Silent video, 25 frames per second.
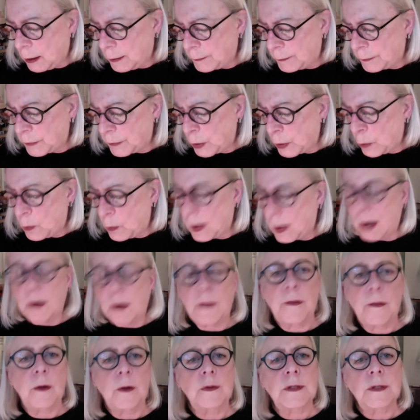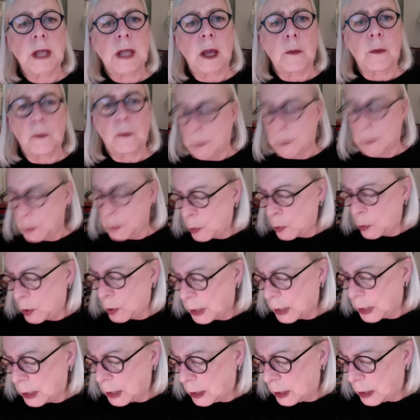where do those get
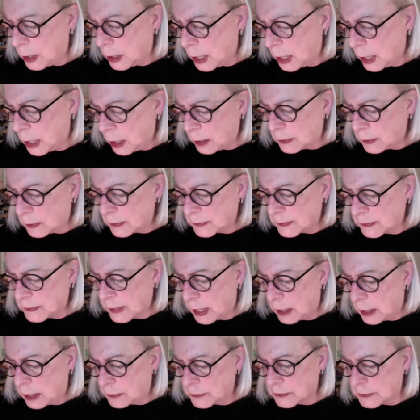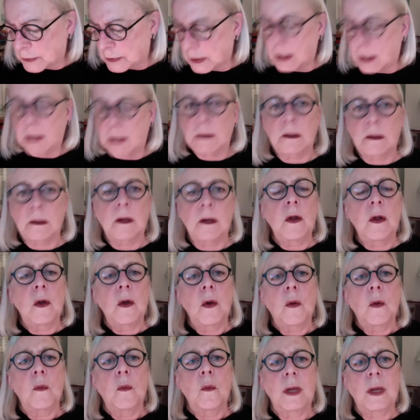reported and assessed? And
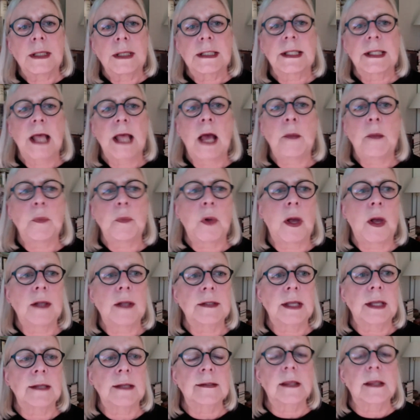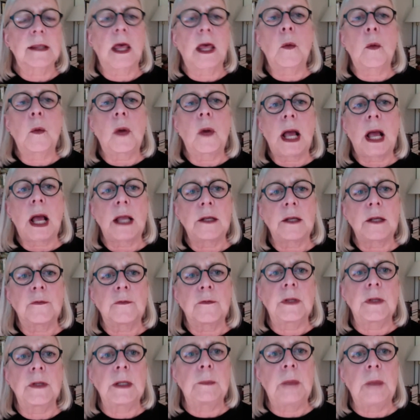what's that process like? What kind of
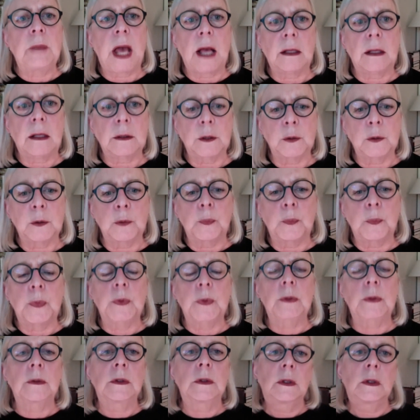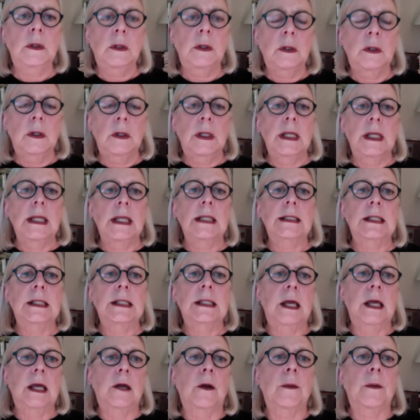feedback loop is
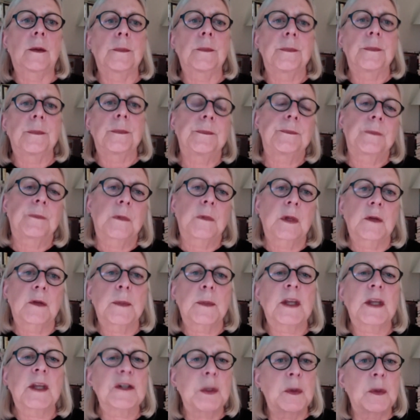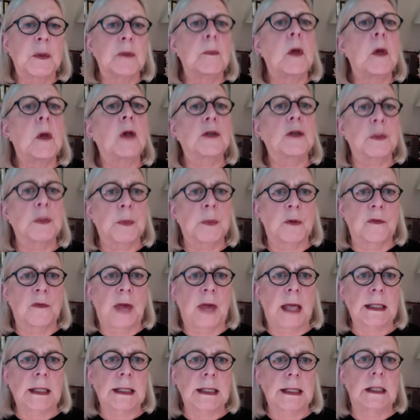there, especially with multiple
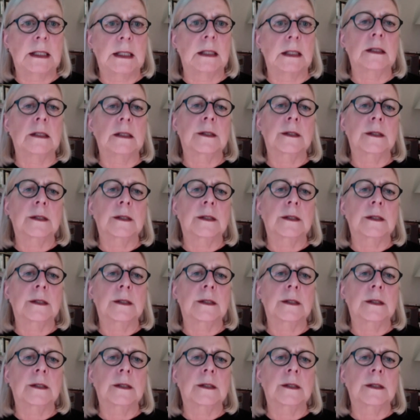vaccines?